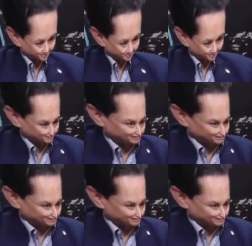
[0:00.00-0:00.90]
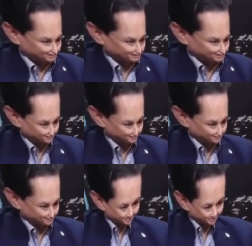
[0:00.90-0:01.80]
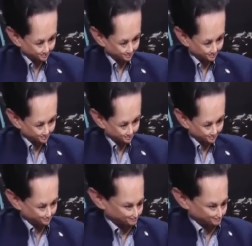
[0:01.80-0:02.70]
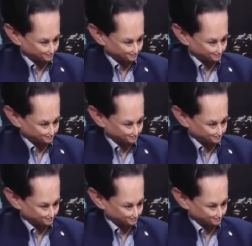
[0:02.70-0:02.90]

(no one is talking)